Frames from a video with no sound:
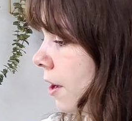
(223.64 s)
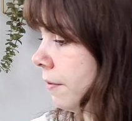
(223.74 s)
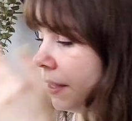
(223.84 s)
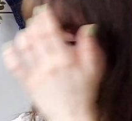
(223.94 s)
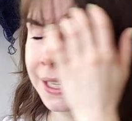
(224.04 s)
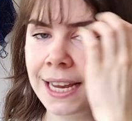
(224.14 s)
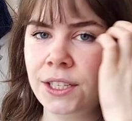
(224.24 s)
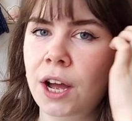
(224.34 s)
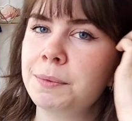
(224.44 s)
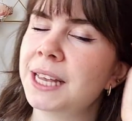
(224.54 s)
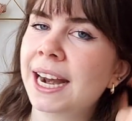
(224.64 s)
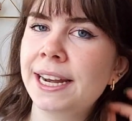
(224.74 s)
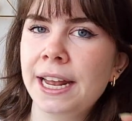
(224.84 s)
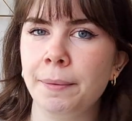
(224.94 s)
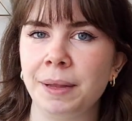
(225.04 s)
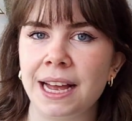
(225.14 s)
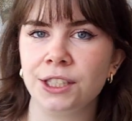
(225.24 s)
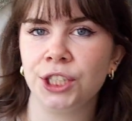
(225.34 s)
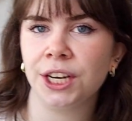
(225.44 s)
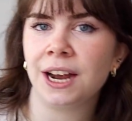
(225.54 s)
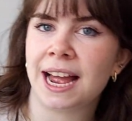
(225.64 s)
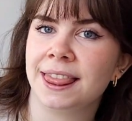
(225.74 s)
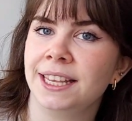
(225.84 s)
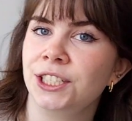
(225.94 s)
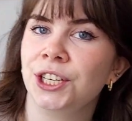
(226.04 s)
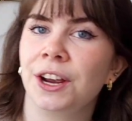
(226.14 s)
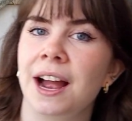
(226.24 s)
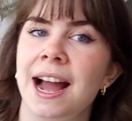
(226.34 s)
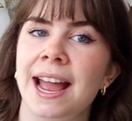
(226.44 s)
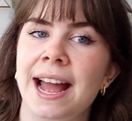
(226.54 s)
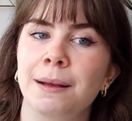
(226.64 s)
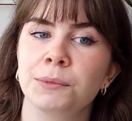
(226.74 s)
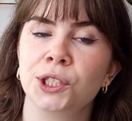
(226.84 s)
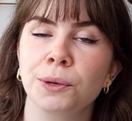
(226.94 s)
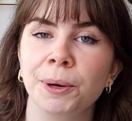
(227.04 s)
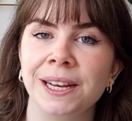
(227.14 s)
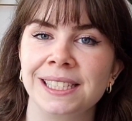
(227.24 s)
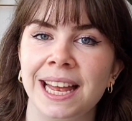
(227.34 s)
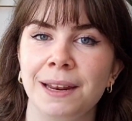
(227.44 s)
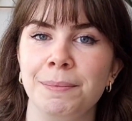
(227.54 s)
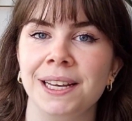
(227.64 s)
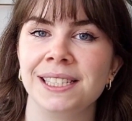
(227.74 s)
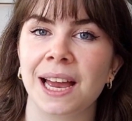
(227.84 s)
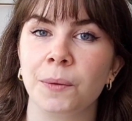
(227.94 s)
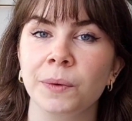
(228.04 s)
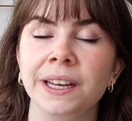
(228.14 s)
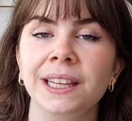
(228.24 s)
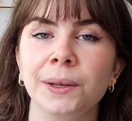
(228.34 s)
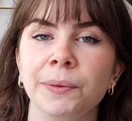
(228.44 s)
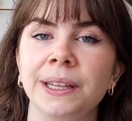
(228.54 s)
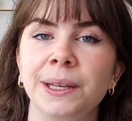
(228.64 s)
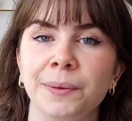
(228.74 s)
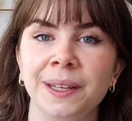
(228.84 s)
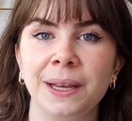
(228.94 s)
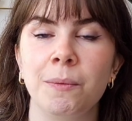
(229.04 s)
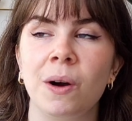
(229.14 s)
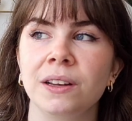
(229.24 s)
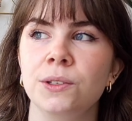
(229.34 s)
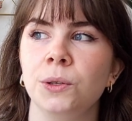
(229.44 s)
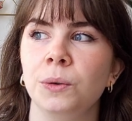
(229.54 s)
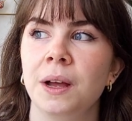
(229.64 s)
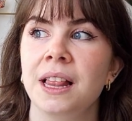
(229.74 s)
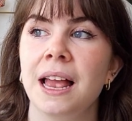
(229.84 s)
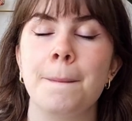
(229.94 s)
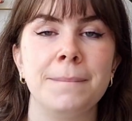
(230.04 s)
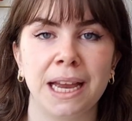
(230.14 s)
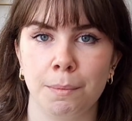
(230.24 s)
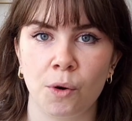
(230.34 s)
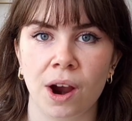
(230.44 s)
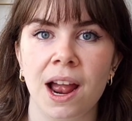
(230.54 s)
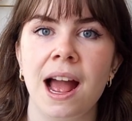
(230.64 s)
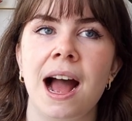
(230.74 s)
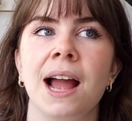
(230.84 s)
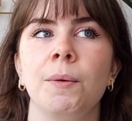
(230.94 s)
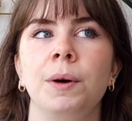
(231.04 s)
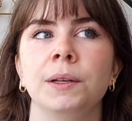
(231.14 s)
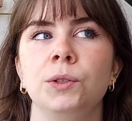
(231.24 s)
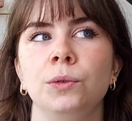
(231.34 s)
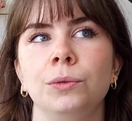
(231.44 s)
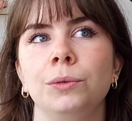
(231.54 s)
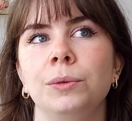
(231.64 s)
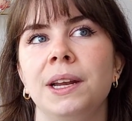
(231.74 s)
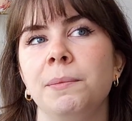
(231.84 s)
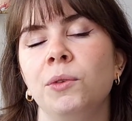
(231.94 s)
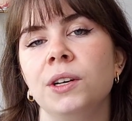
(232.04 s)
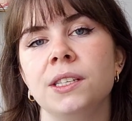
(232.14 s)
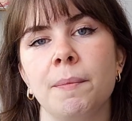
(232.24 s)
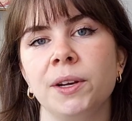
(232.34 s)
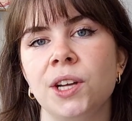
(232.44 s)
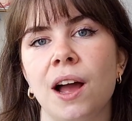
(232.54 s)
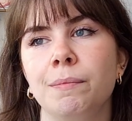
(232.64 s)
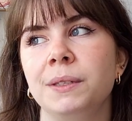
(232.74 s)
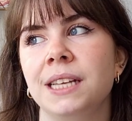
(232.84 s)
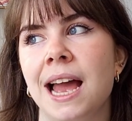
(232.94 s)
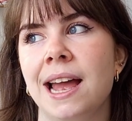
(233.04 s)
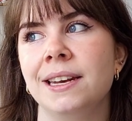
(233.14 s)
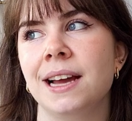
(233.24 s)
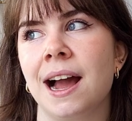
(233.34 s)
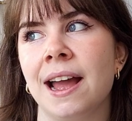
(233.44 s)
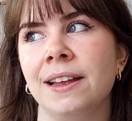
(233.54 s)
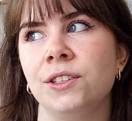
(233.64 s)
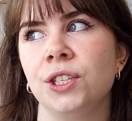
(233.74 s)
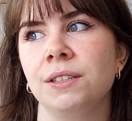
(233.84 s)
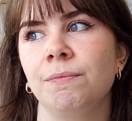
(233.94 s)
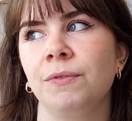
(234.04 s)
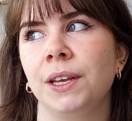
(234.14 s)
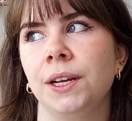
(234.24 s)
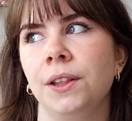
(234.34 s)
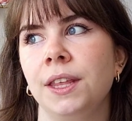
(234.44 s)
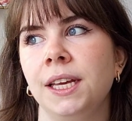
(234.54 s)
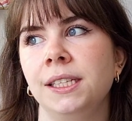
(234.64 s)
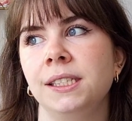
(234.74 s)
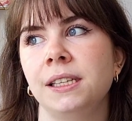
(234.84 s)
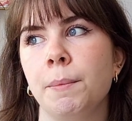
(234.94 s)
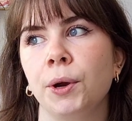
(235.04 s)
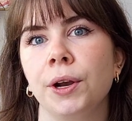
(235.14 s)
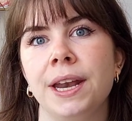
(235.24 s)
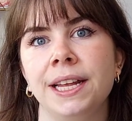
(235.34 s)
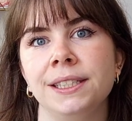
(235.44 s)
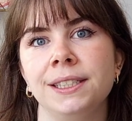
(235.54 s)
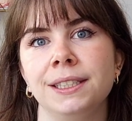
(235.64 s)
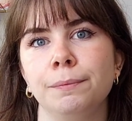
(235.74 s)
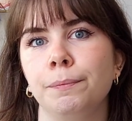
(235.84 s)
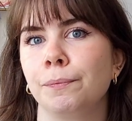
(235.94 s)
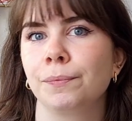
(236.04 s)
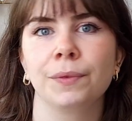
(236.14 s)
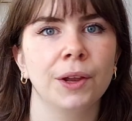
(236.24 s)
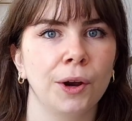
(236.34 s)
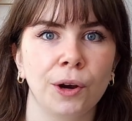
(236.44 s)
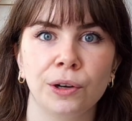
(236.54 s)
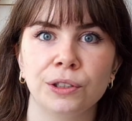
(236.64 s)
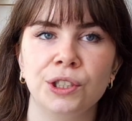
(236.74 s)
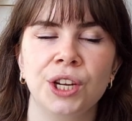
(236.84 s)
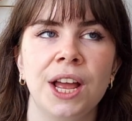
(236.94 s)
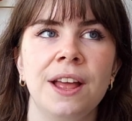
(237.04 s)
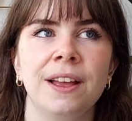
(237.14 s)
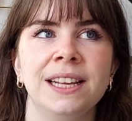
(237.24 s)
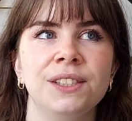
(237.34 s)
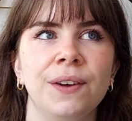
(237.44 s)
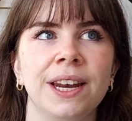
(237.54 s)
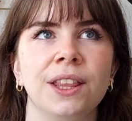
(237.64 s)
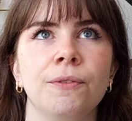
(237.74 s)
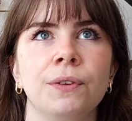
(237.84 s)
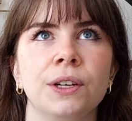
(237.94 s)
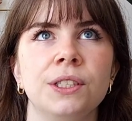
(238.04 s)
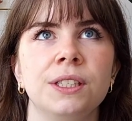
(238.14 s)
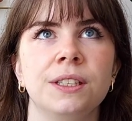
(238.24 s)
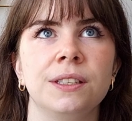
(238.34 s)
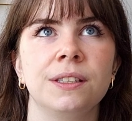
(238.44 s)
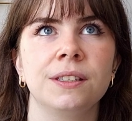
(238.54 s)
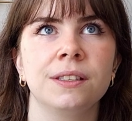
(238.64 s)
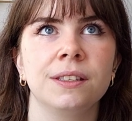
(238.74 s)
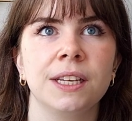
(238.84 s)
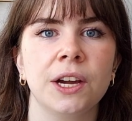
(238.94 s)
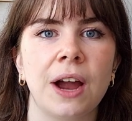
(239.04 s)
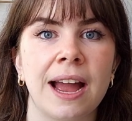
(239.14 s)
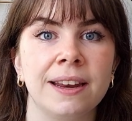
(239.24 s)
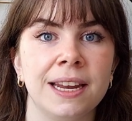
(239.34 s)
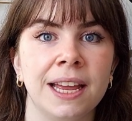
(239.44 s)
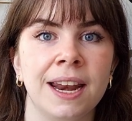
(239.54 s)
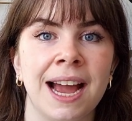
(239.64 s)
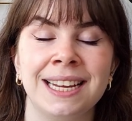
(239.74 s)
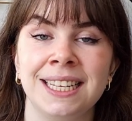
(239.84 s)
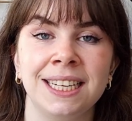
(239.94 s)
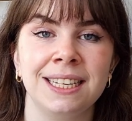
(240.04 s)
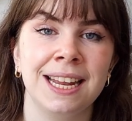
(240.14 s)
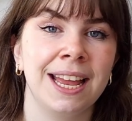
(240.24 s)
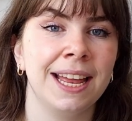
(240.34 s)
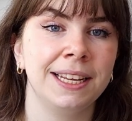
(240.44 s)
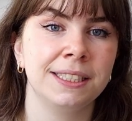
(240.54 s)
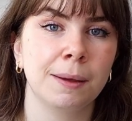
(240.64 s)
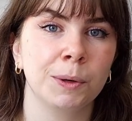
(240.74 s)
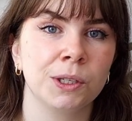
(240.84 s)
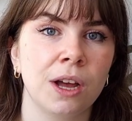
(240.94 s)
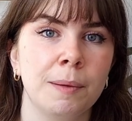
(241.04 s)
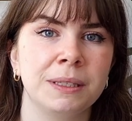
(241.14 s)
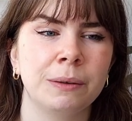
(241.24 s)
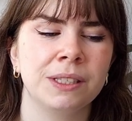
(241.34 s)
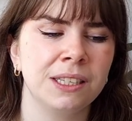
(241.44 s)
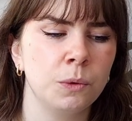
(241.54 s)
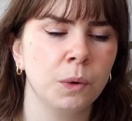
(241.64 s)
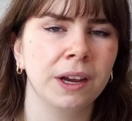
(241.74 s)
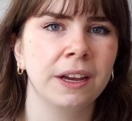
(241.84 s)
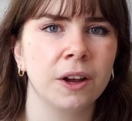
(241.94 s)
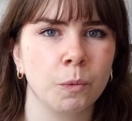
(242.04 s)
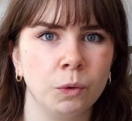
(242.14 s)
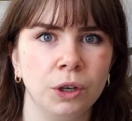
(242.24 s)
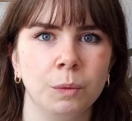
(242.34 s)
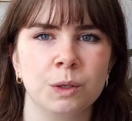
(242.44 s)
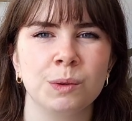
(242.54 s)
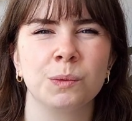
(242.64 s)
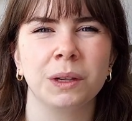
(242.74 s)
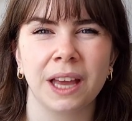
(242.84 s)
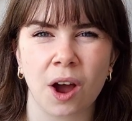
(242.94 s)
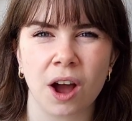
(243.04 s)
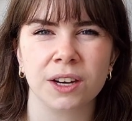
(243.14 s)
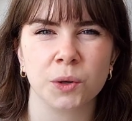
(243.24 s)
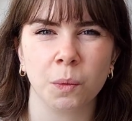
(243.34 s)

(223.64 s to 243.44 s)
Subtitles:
of the tank tops that I knit up last year, and this year I am super excited because I really, really, really want to make more. I want to knit more summer tops, and I just feel the summer knit urge. It's funny, the first year I didn't knit any summer tops. I was still working on wool, which was really hot to